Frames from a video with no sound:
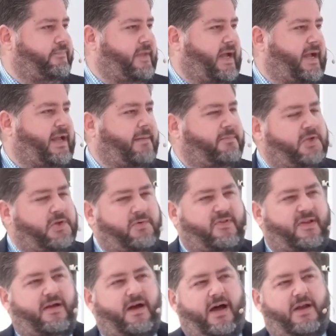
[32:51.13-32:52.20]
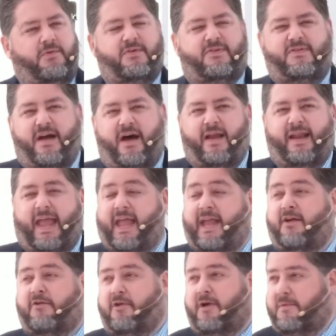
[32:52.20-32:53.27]
I come to you as a God who is not
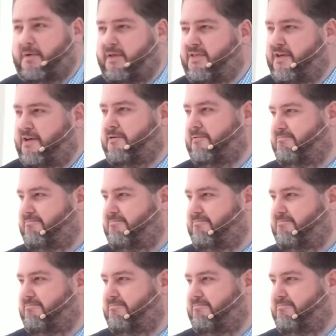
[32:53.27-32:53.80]
angry with you,